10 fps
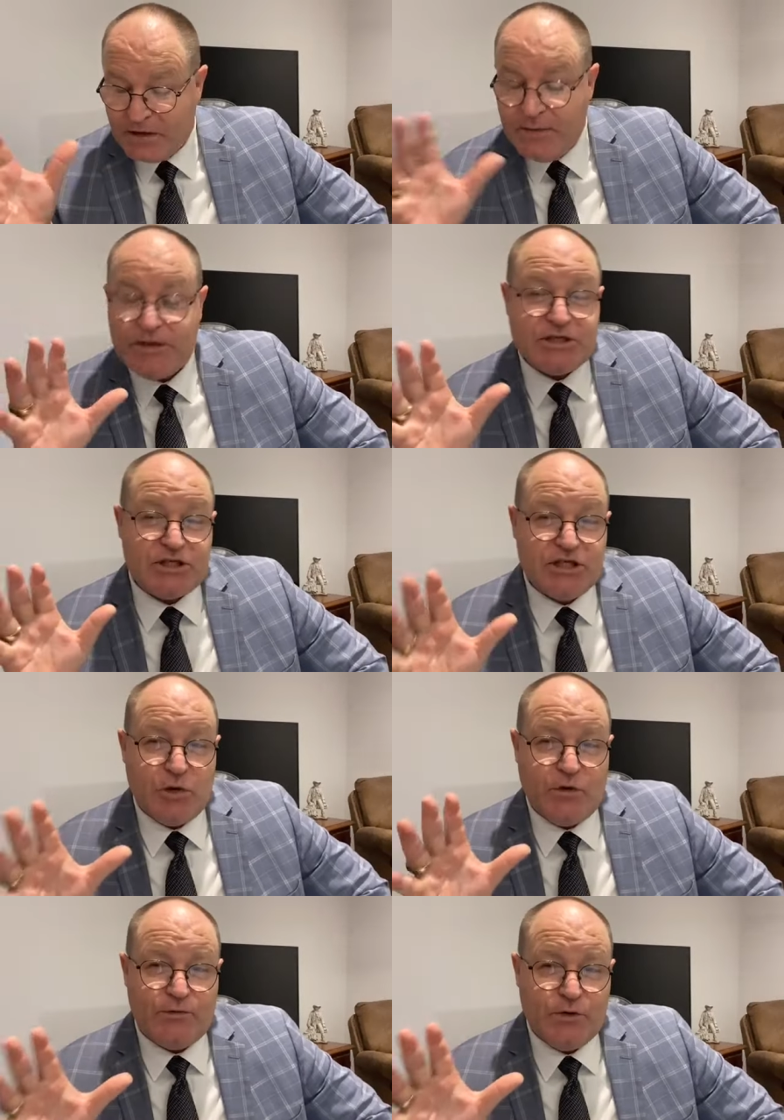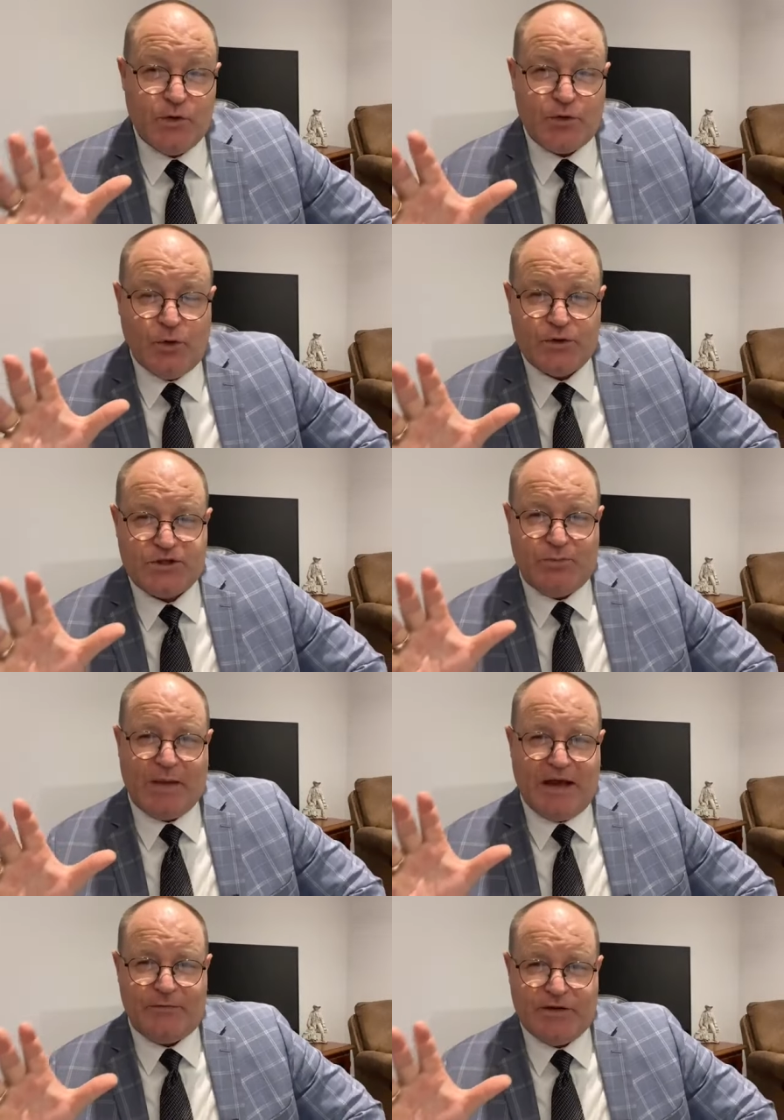let me just share a few thoughts
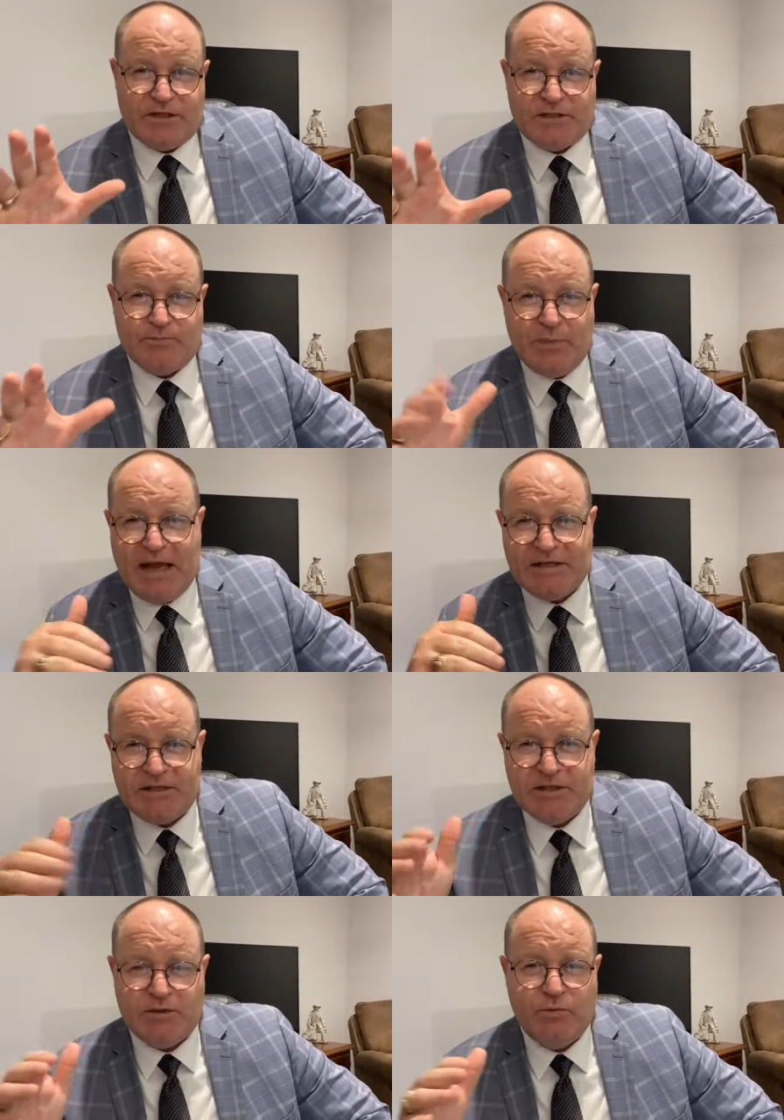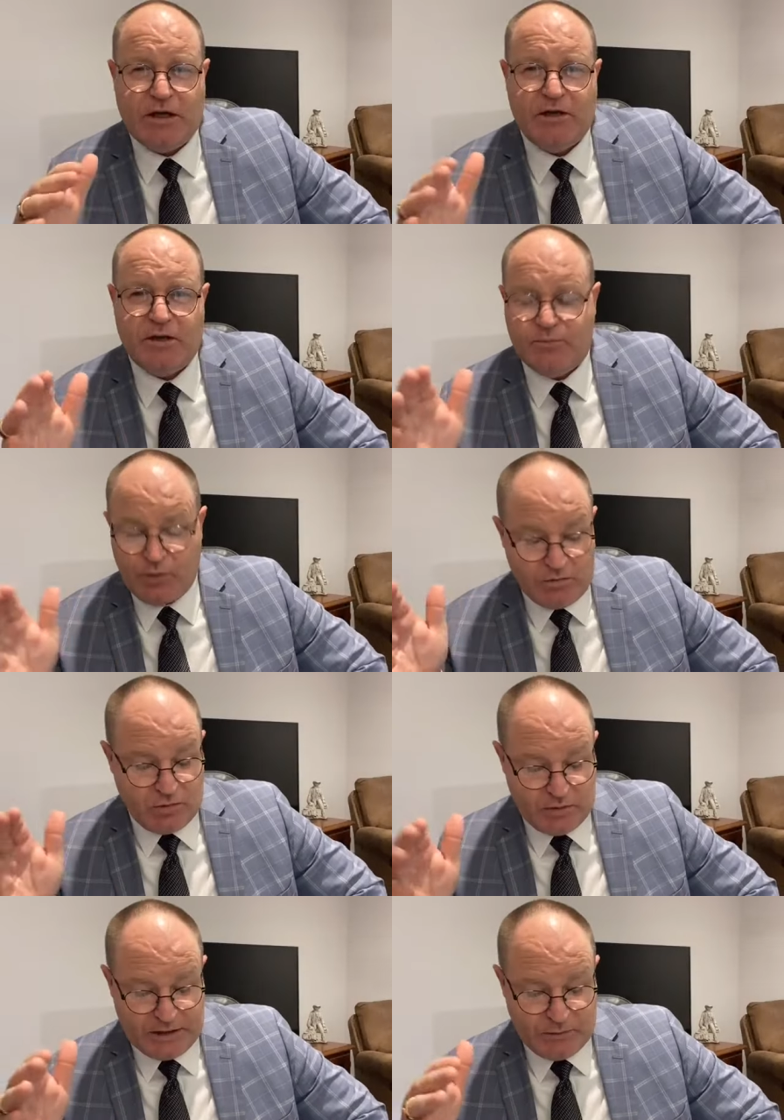about this passage, and we're going to
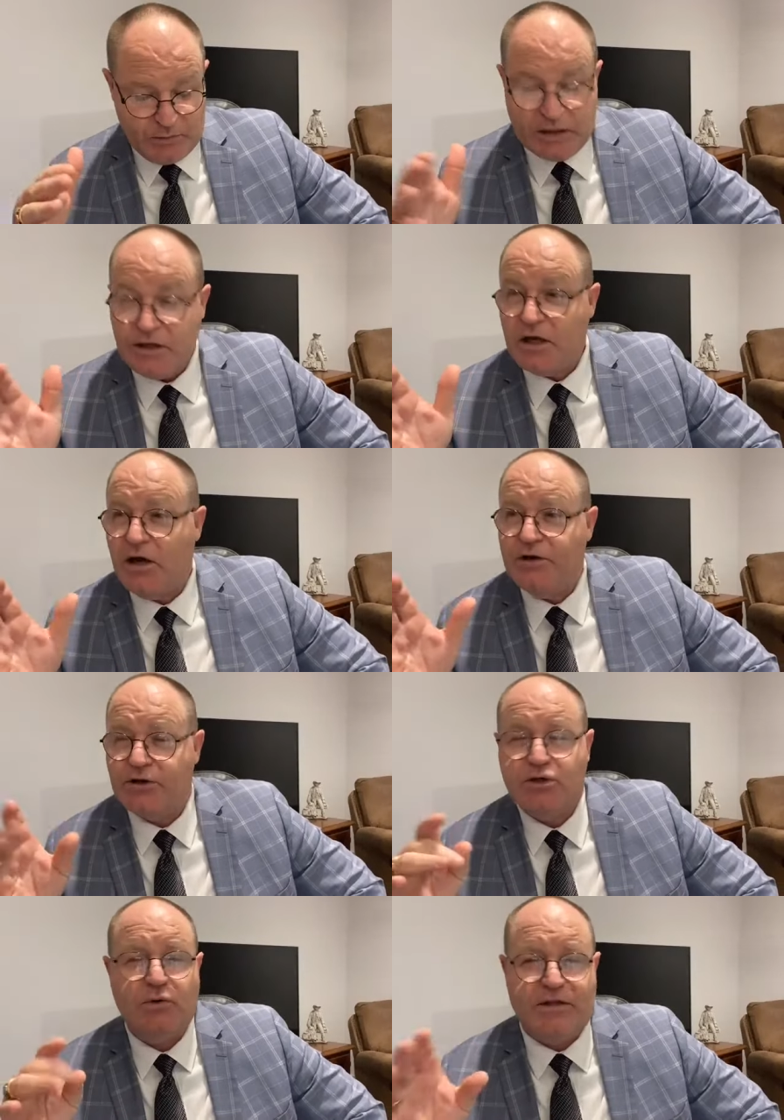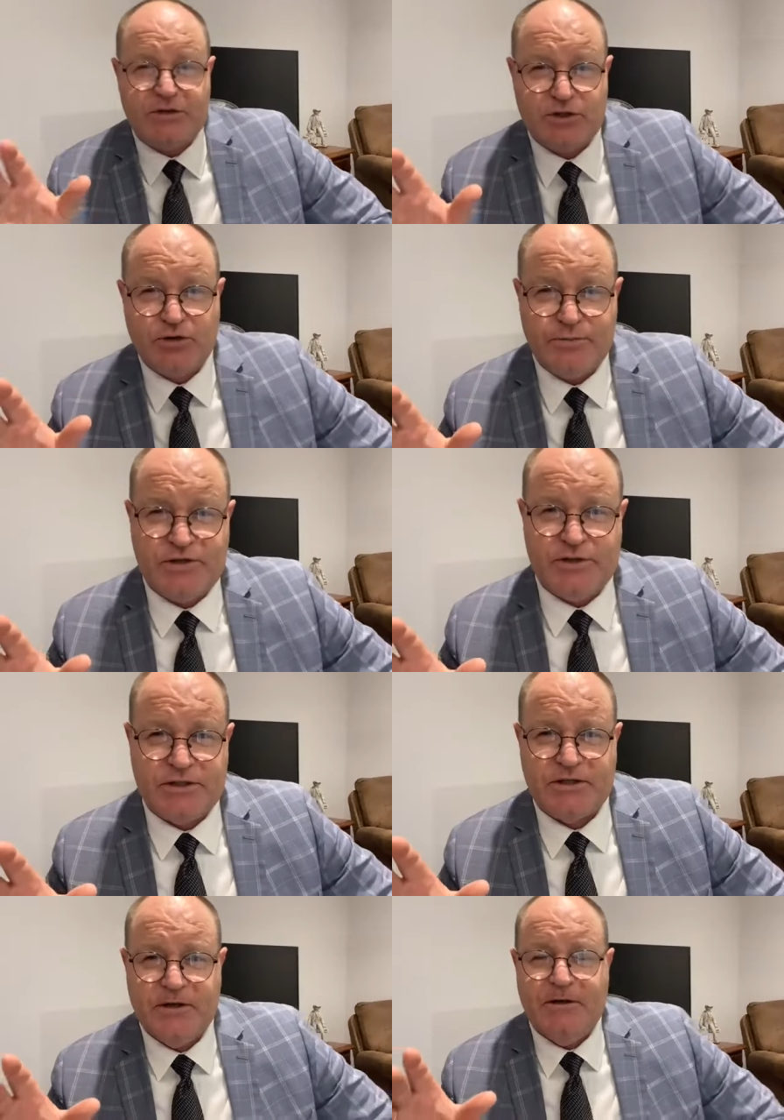probably we're going to go to two other
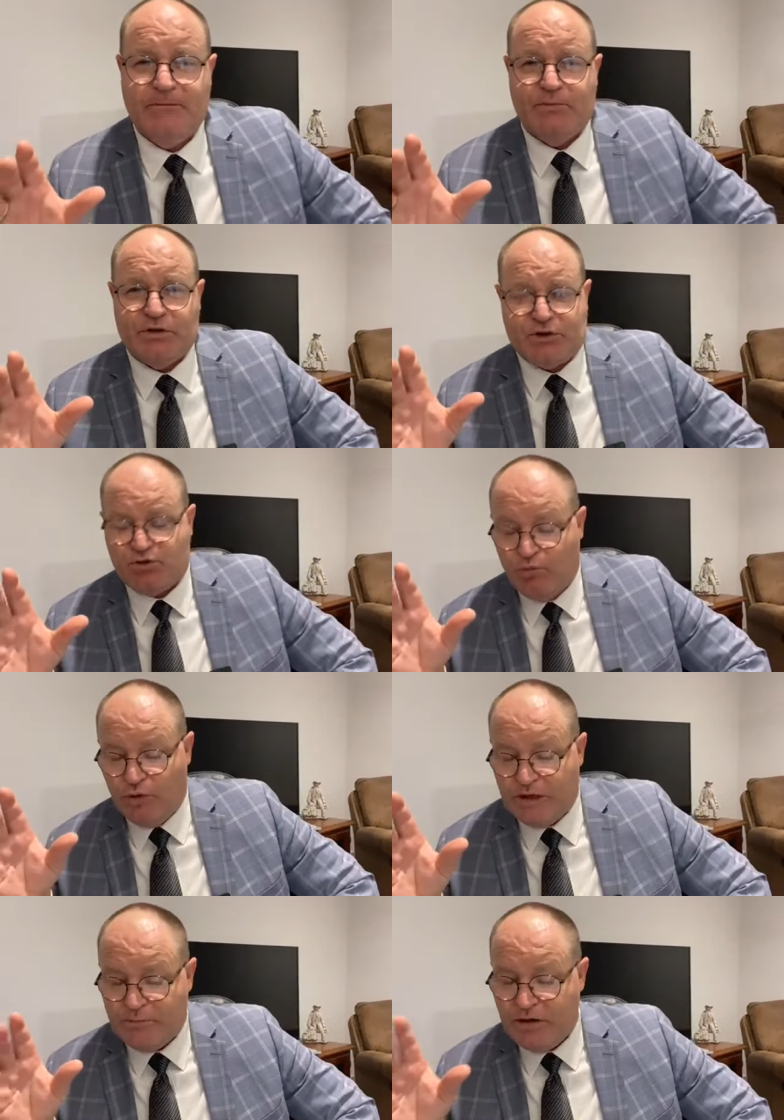scriptures this morning.